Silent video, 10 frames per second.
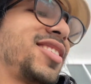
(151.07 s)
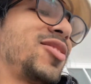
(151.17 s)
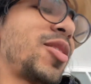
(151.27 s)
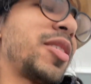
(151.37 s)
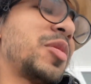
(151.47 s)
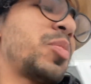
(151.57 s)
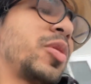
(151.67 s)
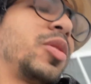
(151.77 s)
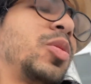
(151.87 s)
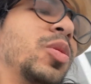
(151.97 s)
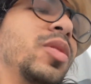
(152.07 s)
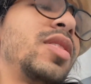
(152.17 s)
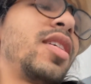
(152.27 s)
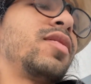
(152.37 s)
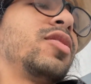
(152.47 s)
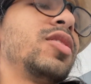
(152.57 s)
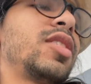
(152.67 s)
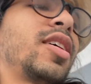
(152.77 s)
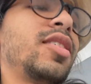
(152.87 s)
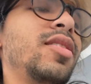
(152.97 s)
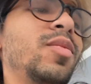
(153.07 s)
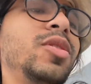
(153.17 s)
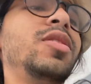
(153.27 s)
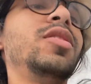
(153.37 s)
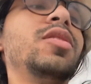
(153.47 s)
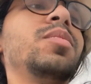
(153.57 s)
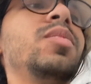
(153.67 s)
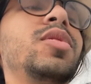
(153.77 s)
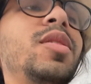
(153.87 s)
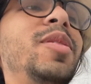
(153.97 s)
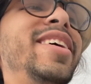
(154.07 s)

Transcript: dragon's pretty cool to have on your side when you need him. So,